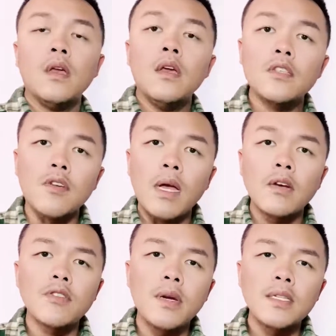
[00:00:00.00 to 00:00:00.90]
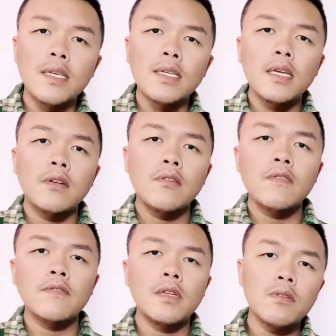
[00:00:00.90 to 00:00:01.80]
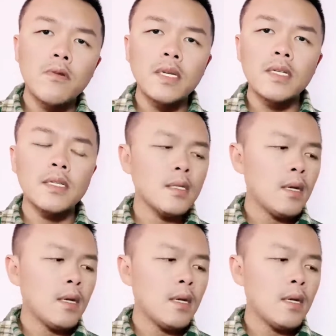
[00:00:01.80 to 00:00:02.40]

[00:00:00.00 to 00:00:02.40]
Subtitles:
So how do I take care of these Hoyas?